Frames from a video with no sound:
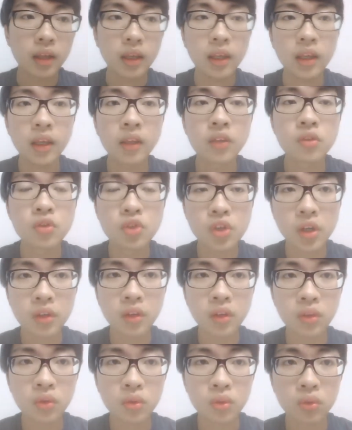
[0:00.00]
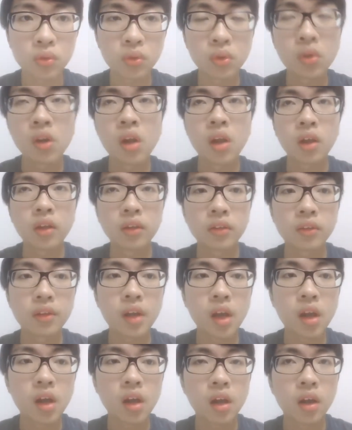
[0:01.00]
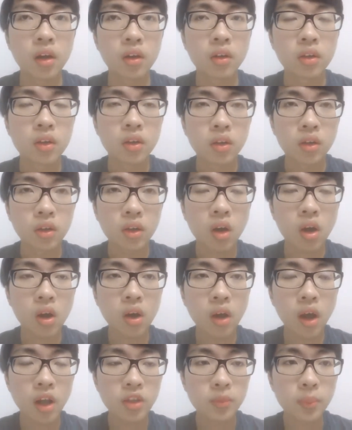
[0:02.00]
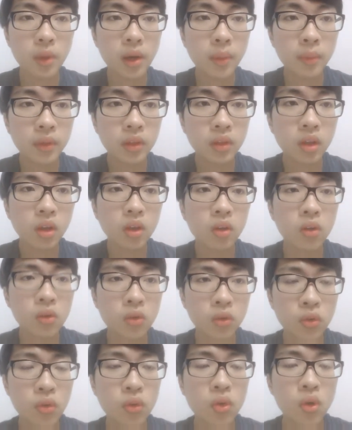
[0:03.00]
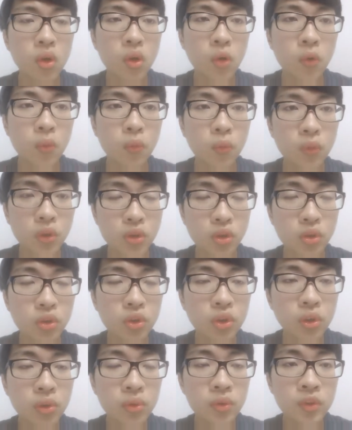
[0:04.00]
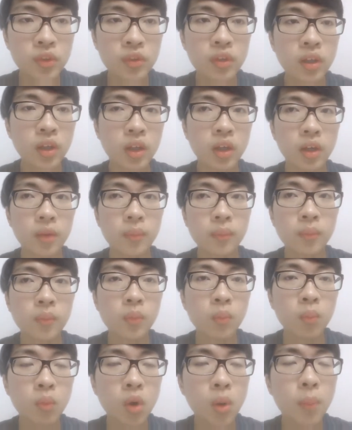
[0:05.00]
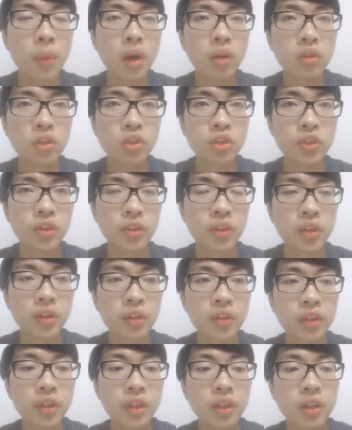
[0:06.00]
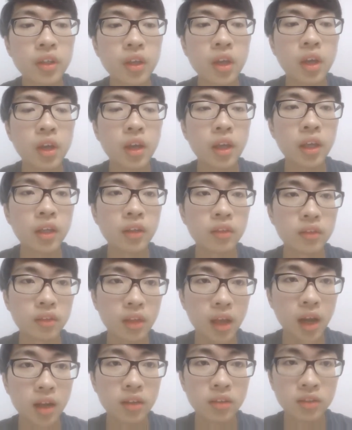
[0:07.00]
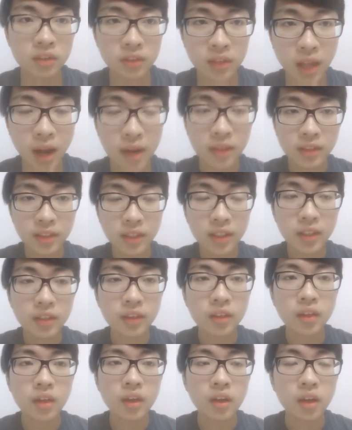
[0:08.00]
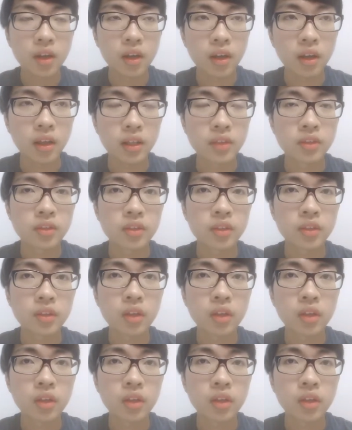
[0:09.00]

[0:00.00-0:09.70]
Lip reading: In Journal 2, the experimental group, which used the mobile dictionary in their studying, is